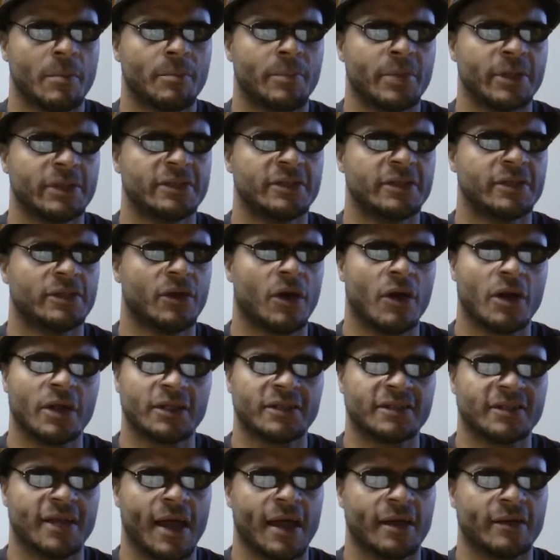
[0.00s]
but did not
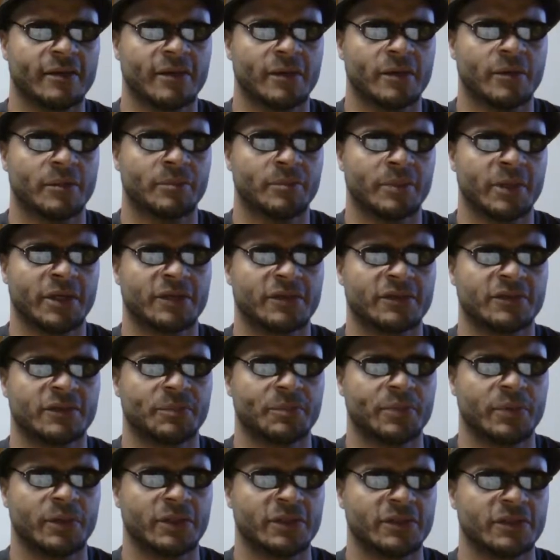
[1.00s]
attack them because the
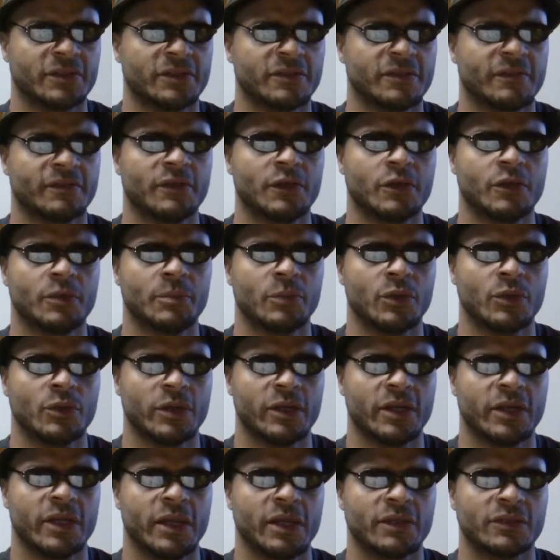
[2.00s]
princes of the
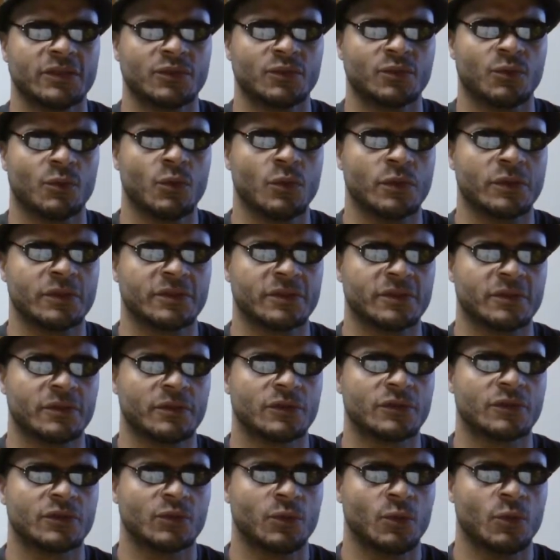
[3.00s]
community had sworn
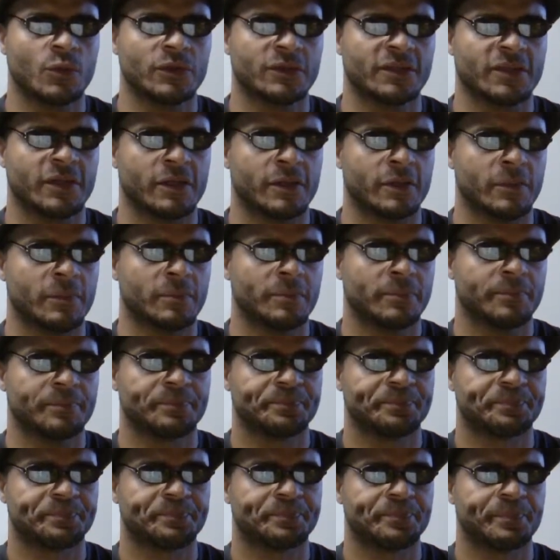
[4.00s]
to them
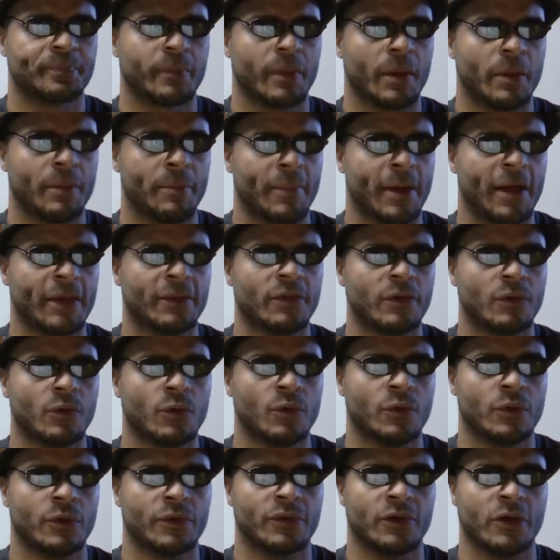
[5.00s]
by the
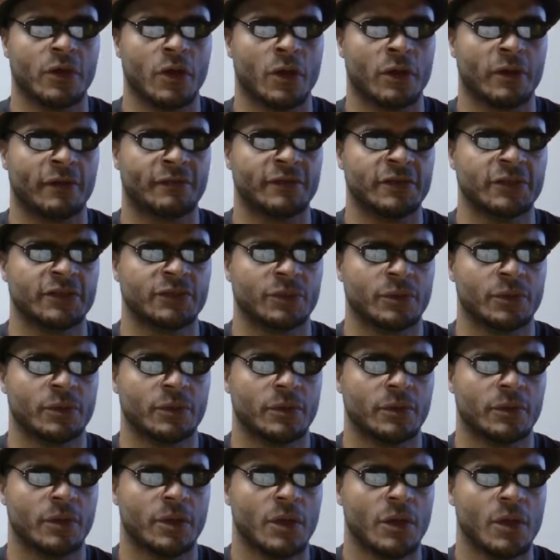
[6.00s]
Lord, the God of Israel.
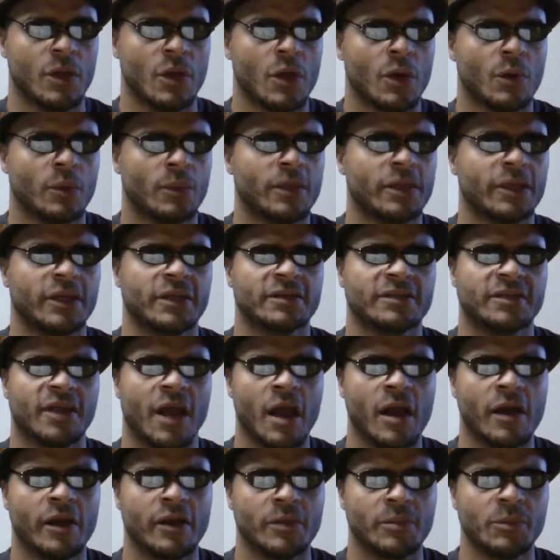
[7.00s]
When the
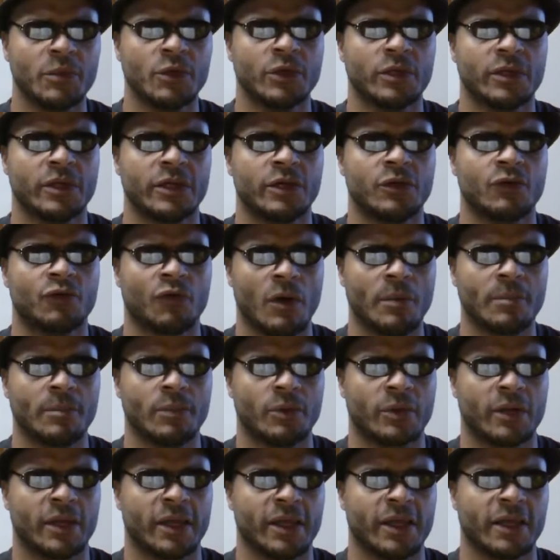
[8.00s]
entire community
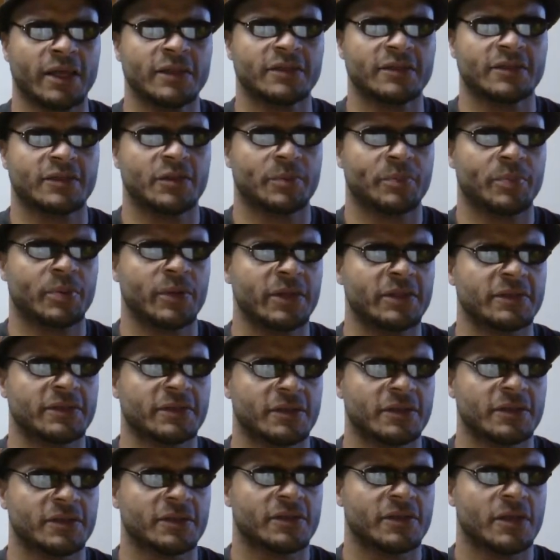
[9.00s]
grumbled against the
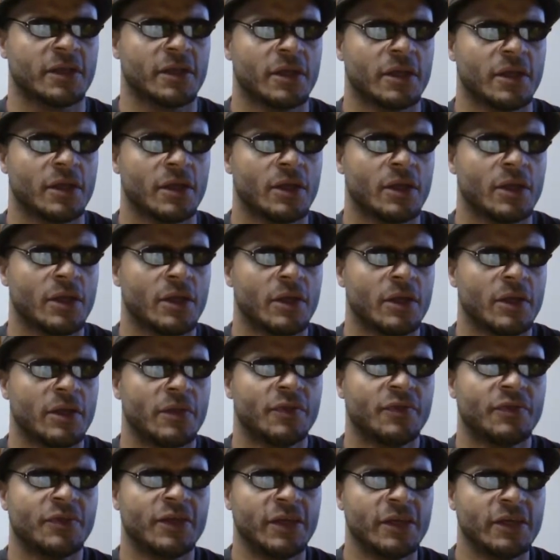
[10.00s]
princes,
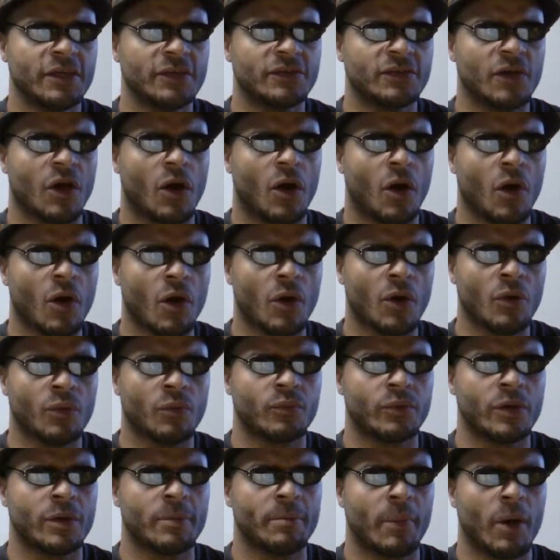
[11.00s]
these
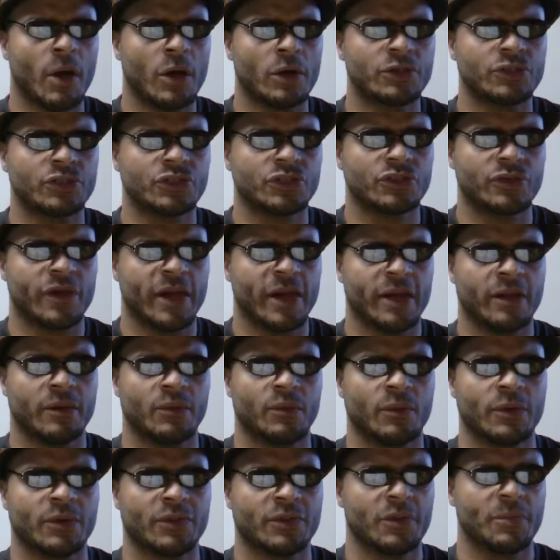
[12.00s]
all
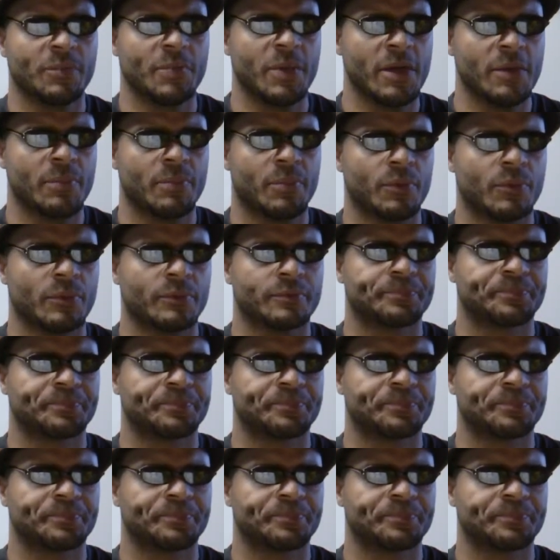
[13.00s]
remonstrated with the people.